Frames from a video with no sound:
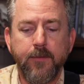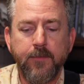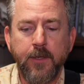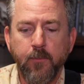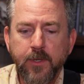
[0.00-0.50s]

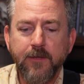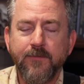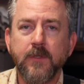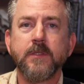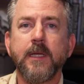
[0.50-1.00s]
it really
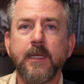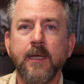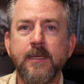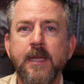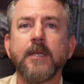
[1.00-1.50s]
feels like
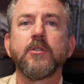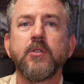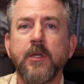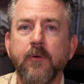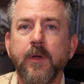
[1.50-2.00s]
a next
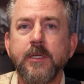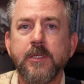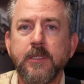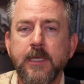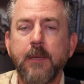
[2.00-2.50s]

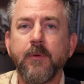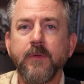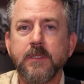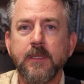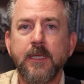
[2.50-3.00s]
generation type of
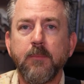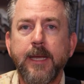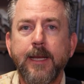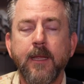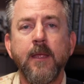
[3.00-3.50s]
a sling
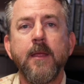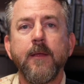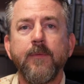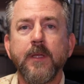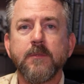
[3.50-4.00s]
bag
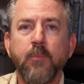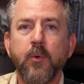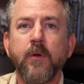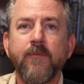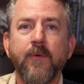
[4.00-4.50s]
that's
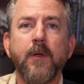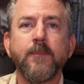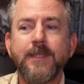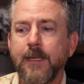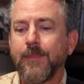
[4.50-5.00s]
born
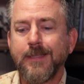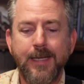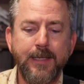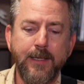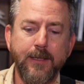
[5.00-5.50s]
from Tenba
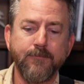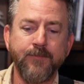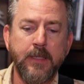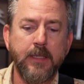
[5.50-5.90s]
taking